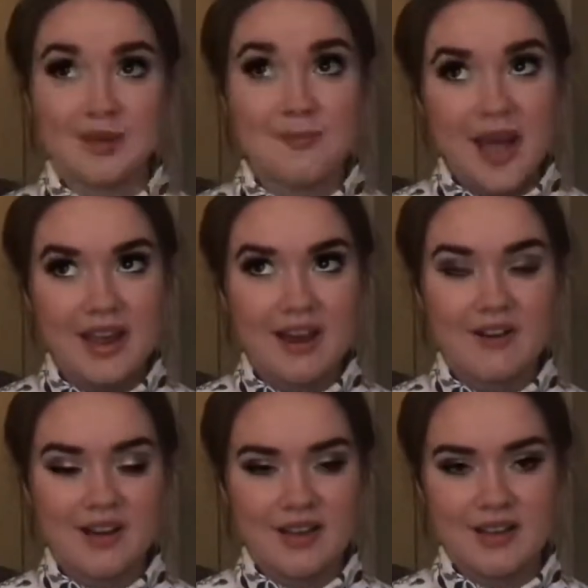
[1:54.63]
In my
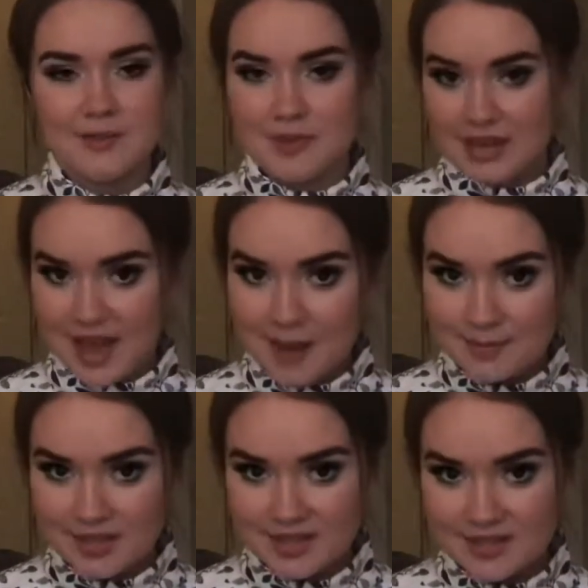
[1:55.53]
area, in
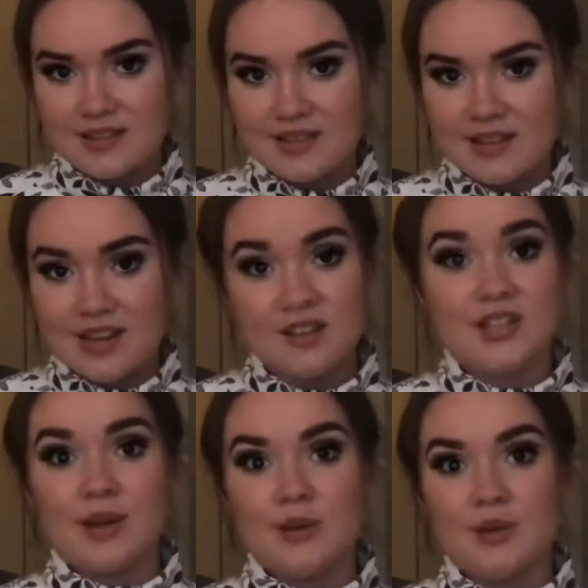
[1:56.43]
Minneapolis, here's
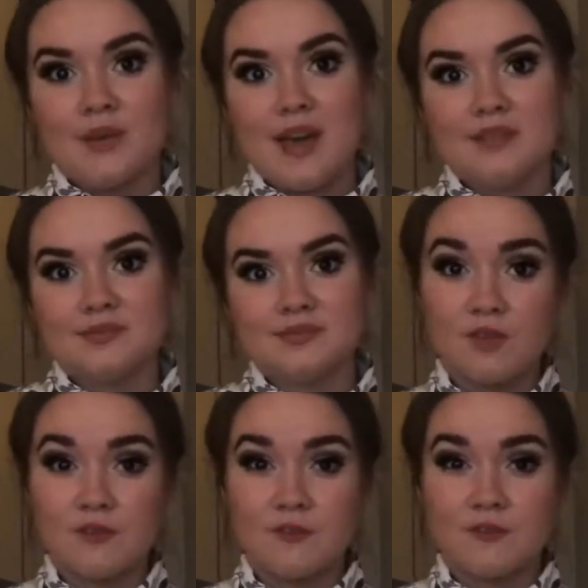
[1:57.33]
how you do that.
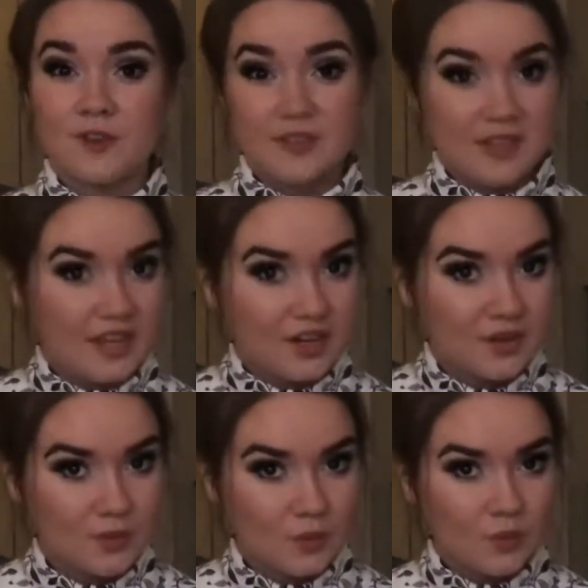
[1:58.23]
For
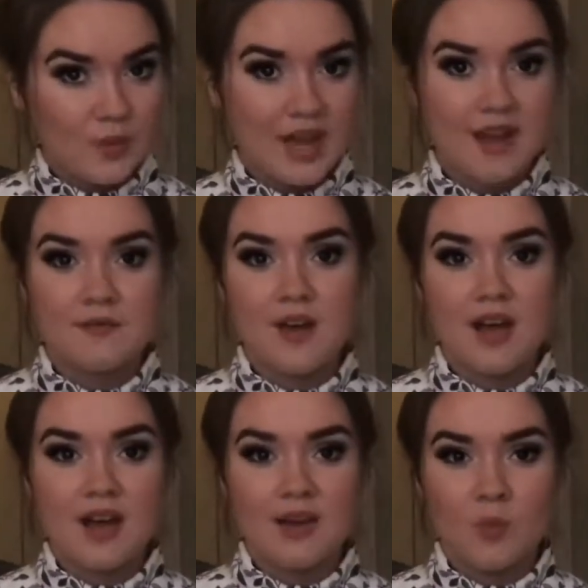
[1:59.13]
theater, we have
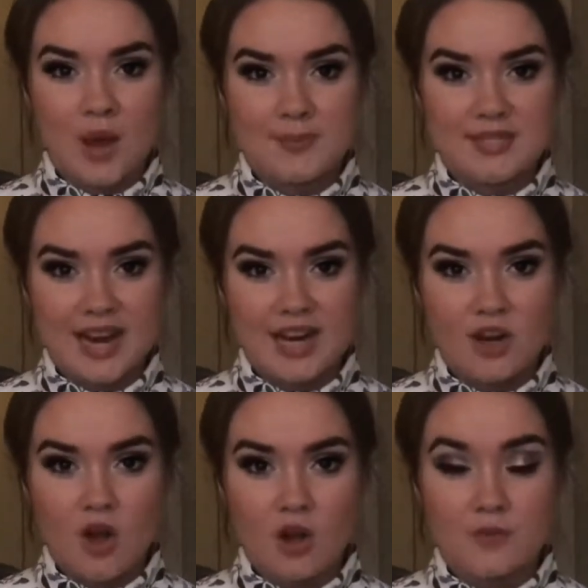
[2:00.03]
a website
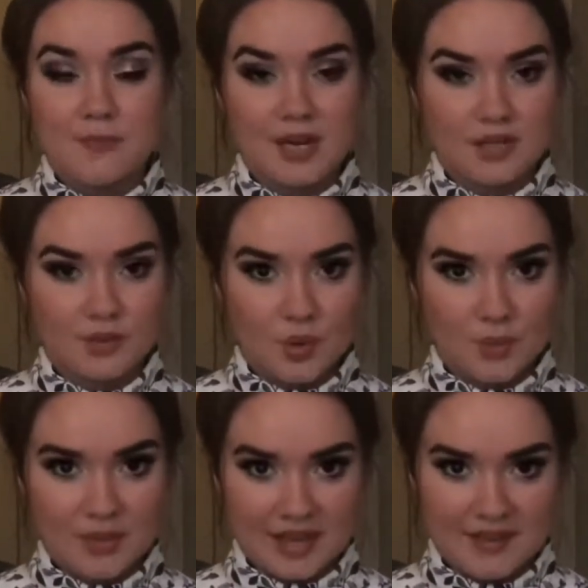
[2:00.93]
called Minnesota
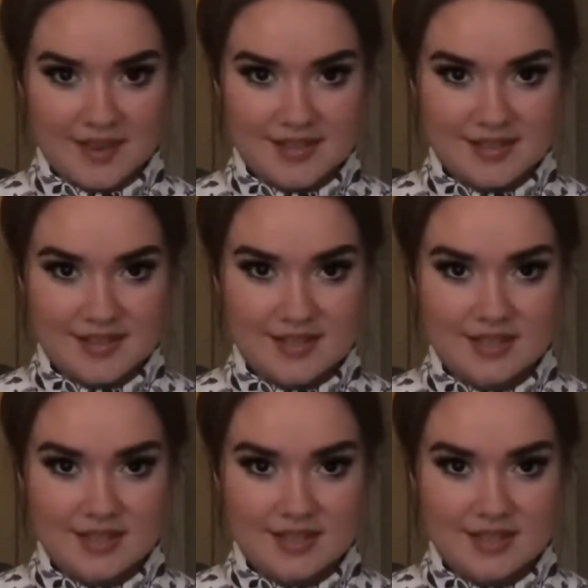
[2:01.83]
Playlist,